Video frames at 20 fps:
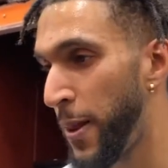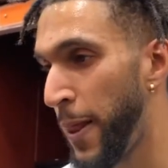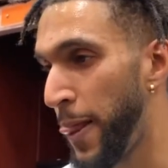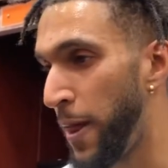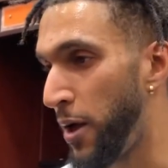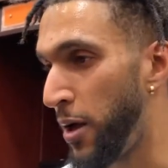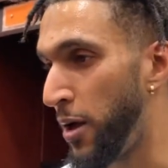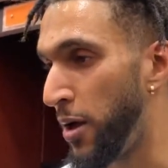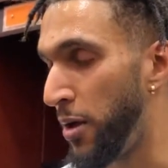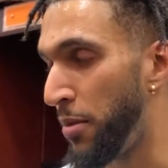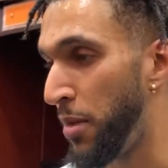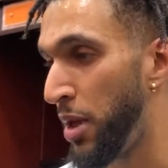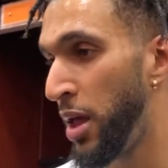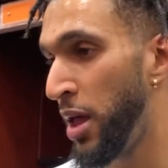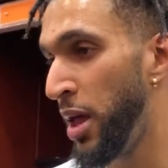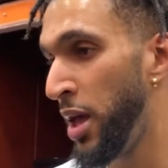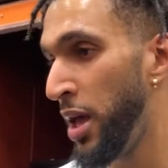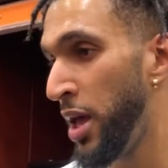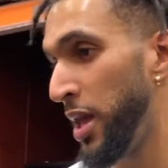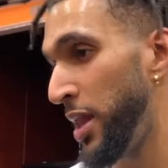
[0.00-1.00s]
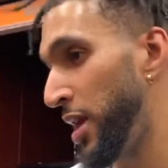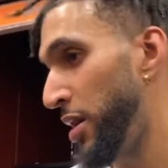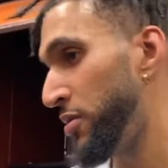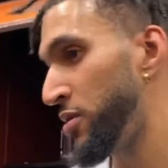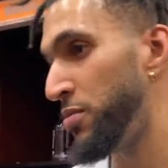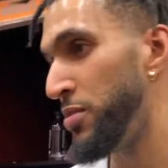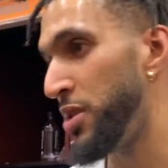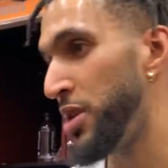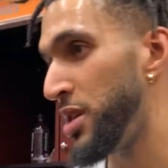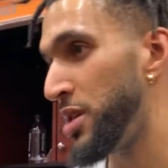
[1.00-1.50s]
Um, and that was
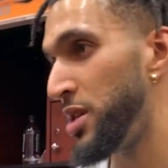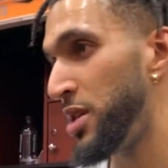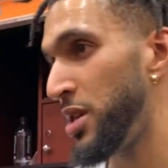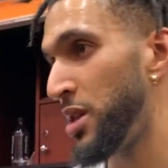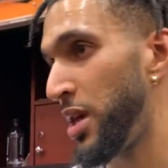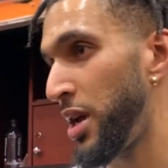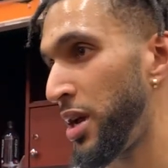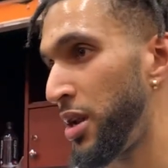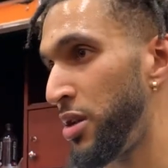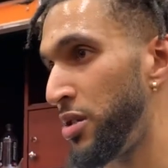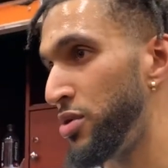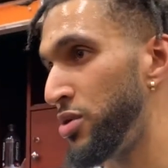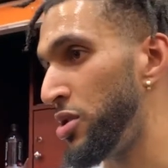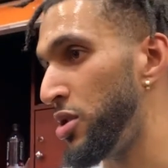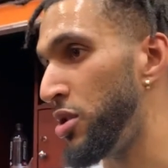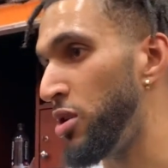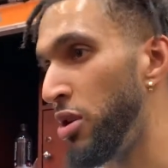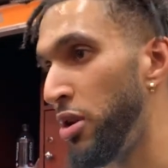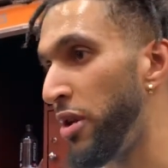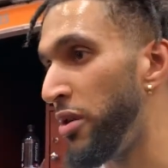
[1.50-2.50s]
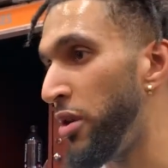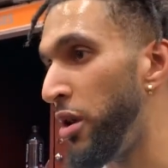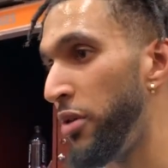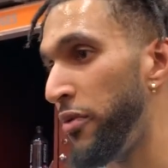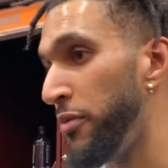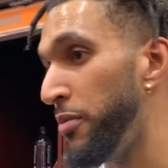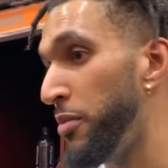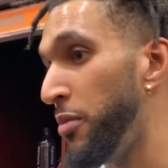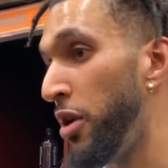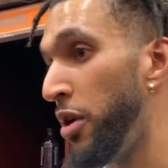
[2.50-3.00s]
the biggest thing that kind of took a lot of off
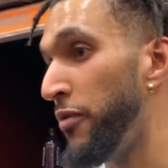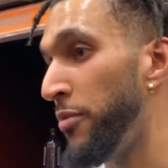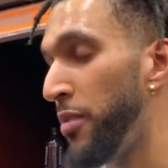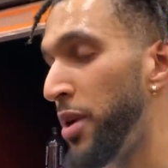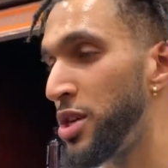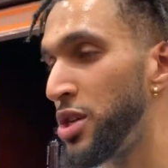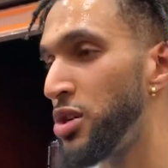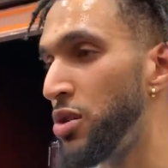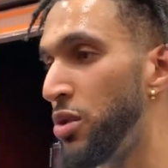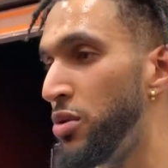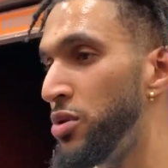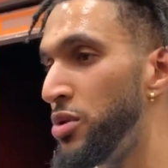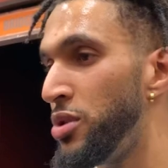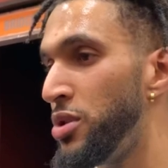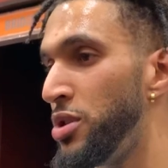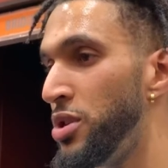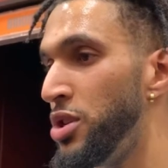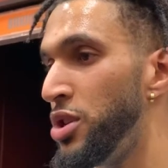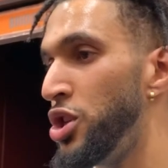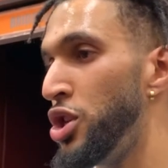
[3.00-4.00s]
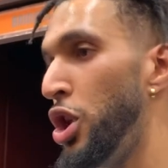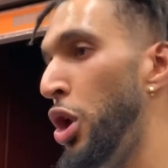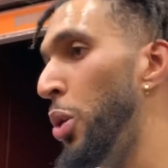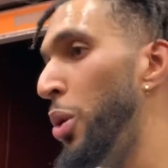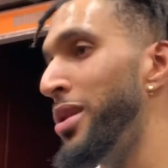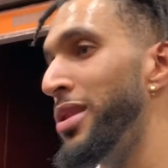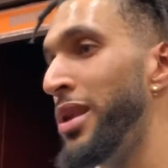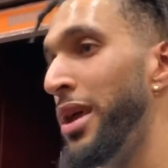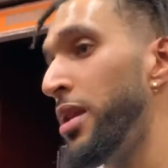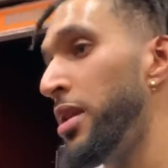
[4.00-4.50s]
off my shoulders and just
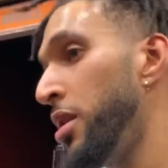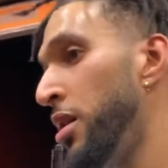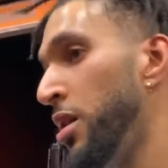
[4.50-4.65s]
knowing that